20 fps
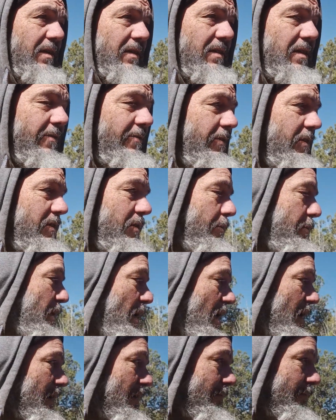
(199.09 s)
different
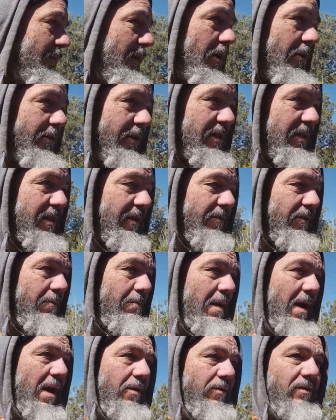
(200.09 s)
topography, all these different
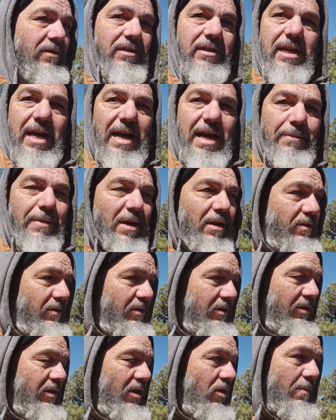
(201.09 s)
mountains, high
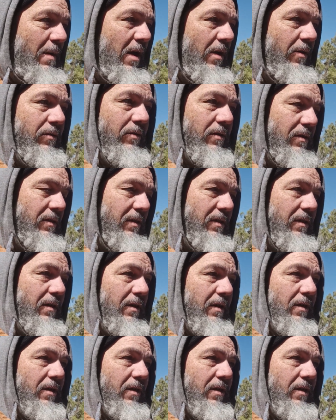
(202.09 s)
mountains, low mountains.